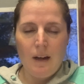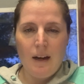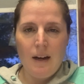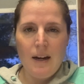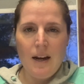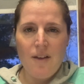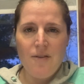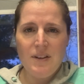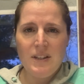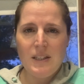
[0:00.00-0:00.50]

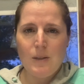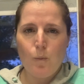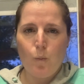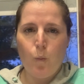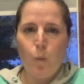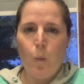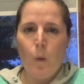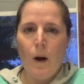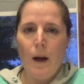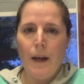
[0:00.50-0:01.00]
Now, this
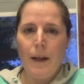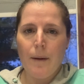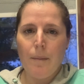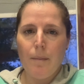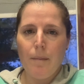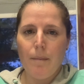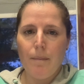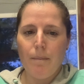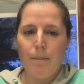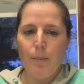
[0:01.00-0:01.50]

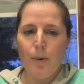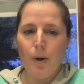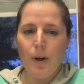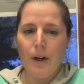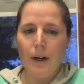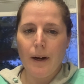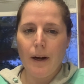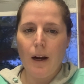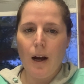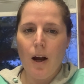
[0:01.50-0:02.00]
one
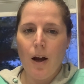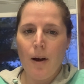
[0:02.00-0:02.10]
book